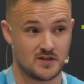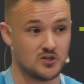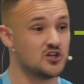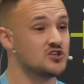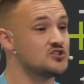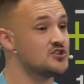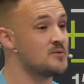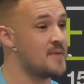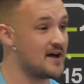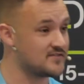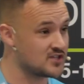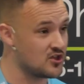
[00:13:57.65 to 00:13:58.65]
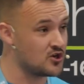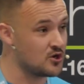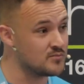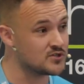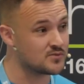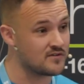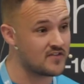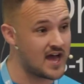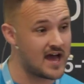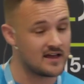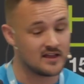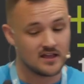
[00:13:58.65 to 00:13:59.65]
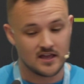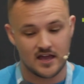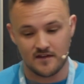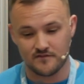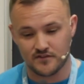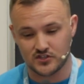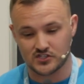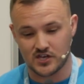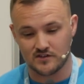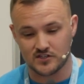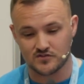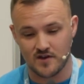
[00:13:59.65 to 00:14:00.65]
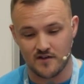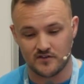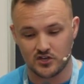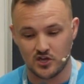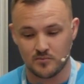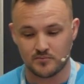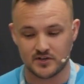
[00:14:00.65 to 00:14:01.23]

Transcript: You can do the maths on the numbers with that for the service revenue,